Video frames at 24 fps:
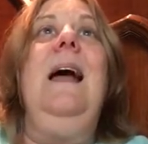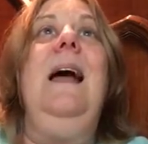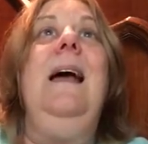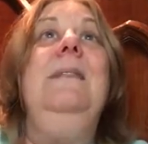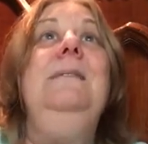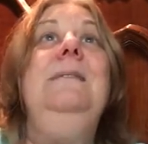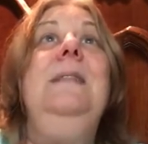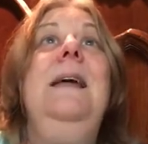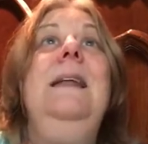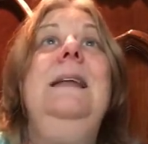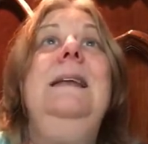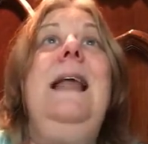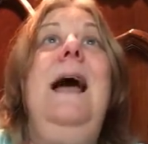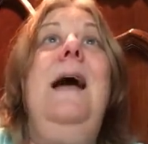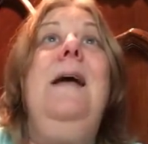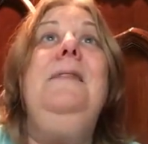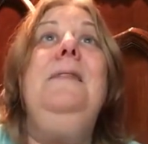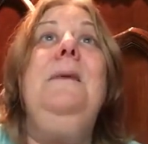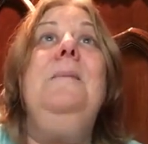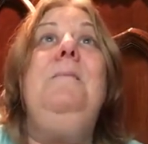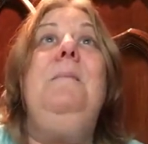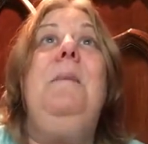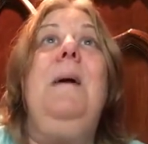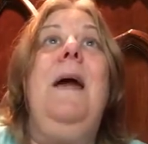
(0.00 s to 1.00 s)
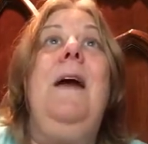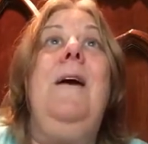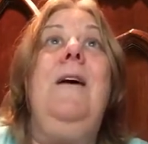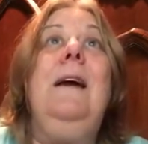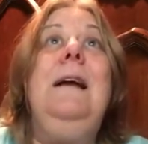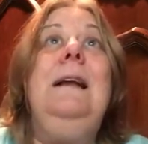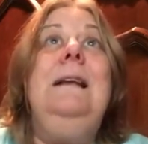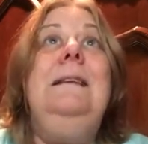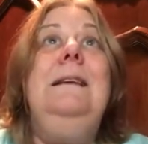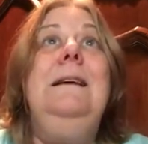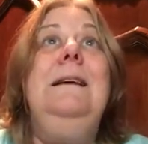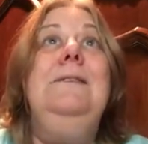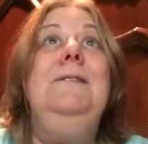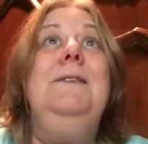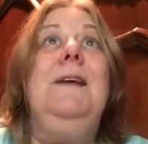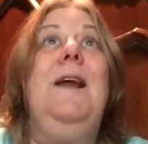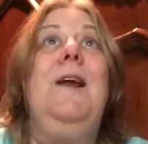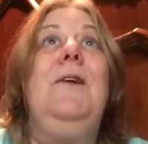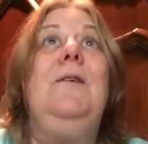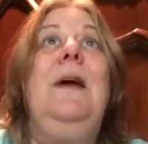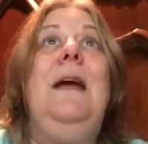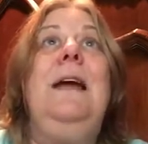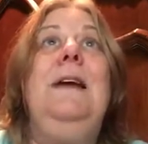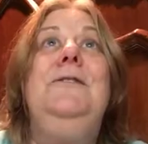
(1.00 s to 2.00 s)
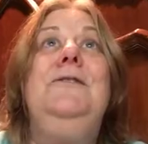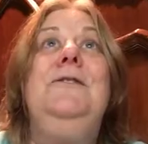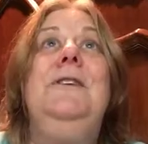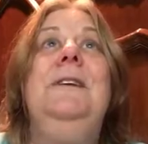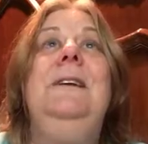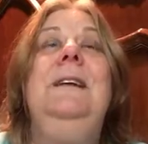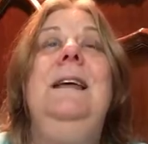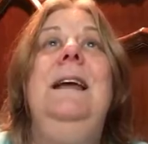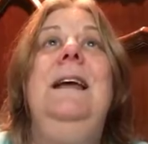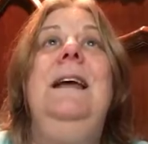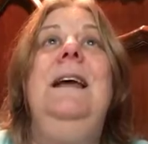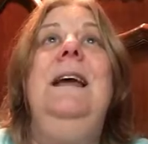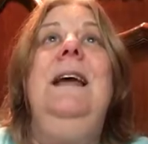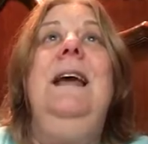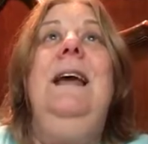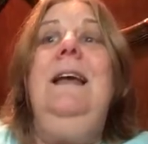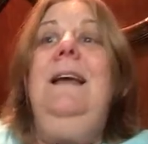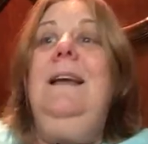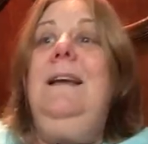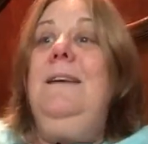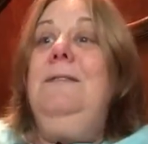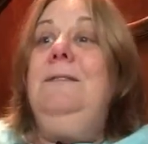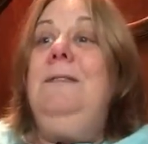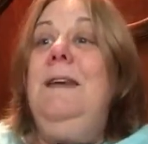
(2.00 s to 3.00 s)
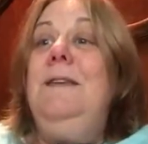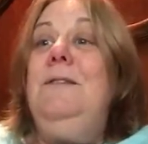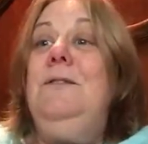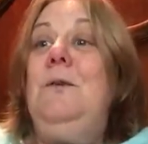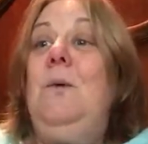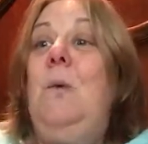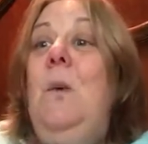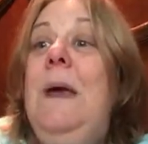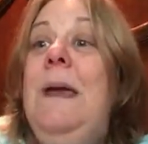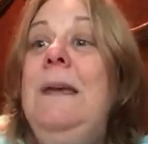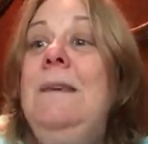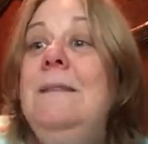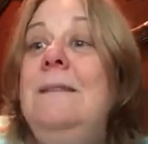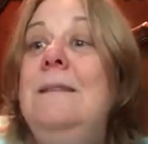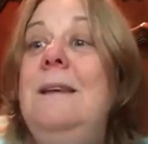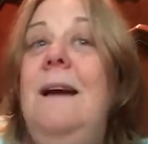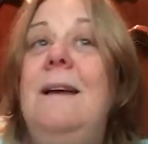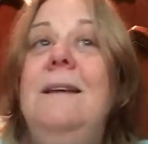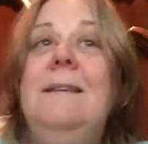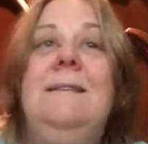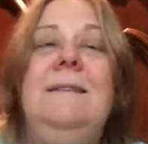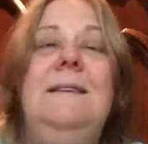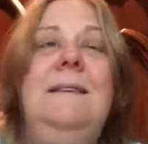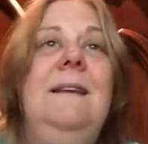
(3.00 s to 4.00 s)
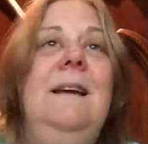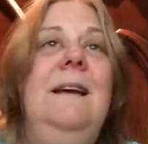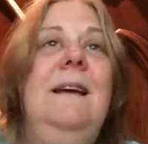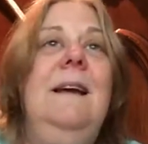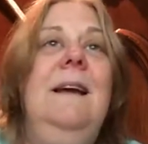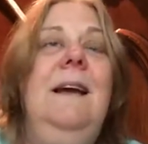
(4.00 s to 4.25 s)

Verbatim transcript: and then now the parenting generation they squeezed us